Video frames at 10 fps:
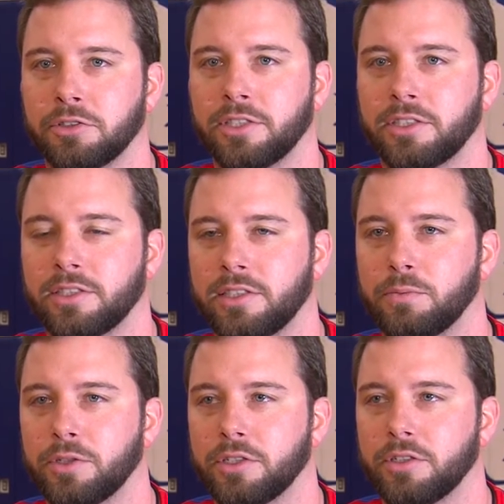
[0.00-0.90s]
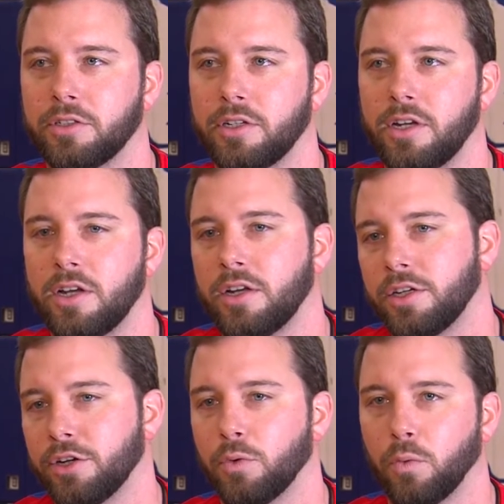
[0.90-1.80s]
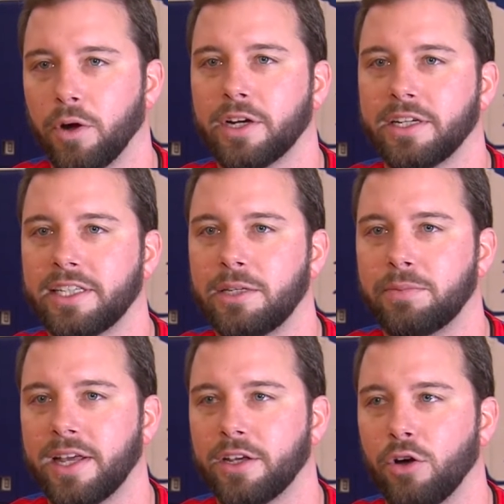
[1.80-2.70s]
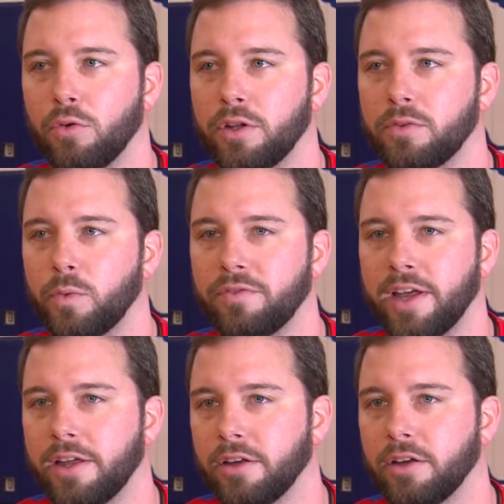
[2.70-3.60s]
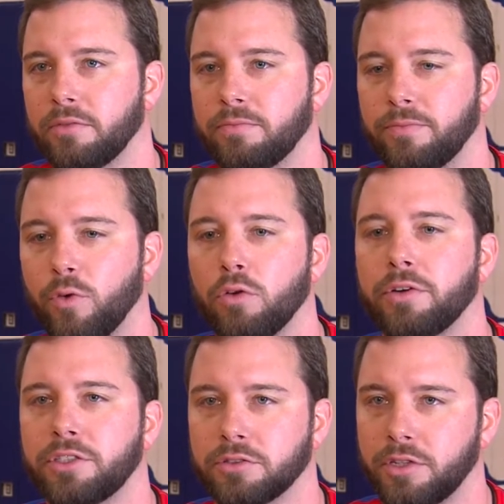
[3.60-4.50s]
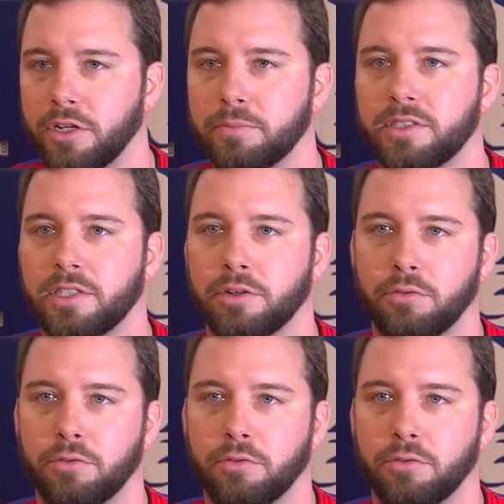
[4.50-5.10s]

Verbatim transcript: tradition, and we're you know, we're working to keep that going. We've had uh, four regional tournaments in a